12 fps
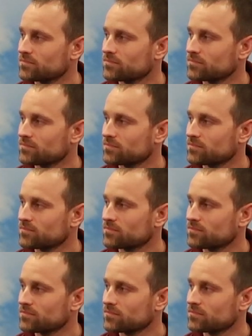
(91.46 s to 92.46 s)

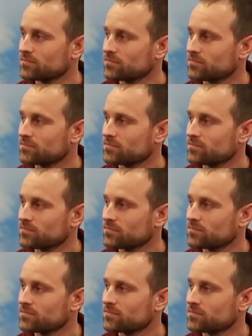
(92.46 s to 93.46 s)

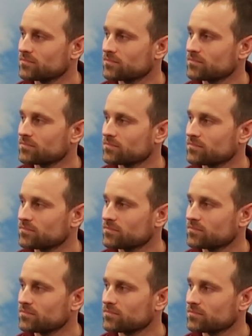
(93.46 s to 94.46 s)

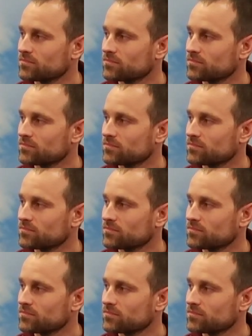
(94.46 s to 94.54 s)
[no speech]